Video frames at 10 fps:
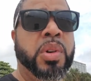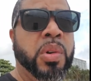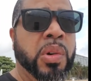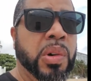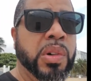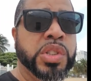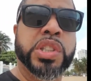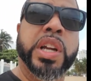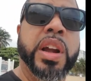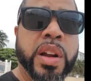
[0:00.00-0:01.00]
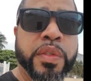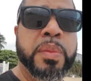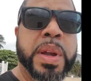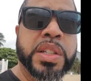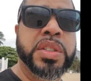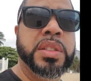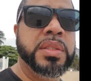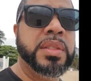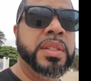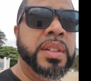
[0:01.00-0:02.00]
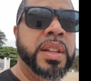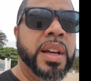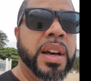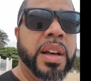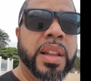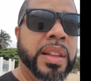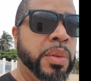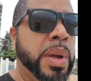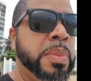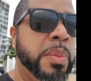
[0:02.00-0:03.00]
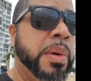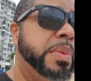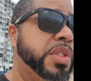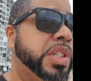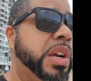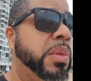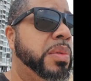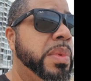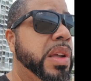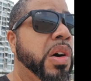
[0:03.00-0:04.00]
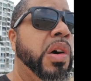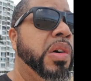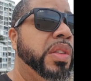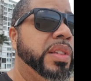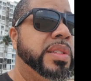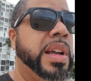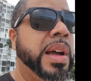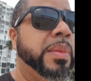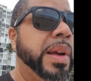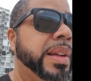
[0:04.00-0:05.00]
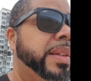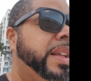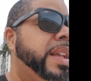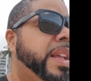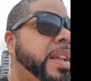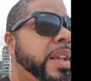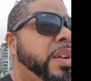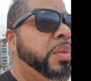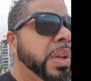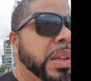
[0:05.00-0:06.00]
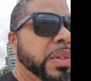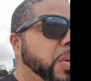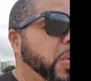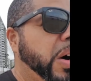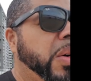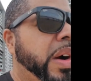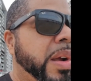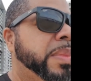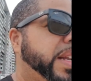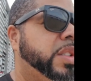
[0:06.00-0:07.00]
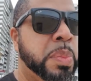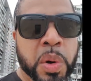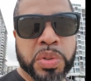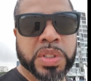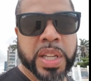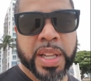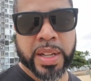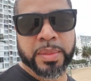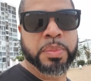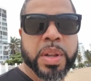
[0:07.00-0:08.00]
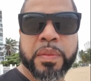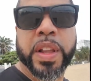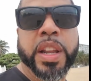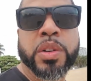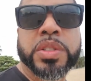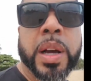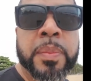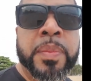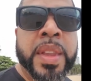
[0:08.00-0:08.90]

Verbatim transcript: or share information uh, the way people have been sharing with me all this time, right? We live in a world where everybody's posting and putting videos up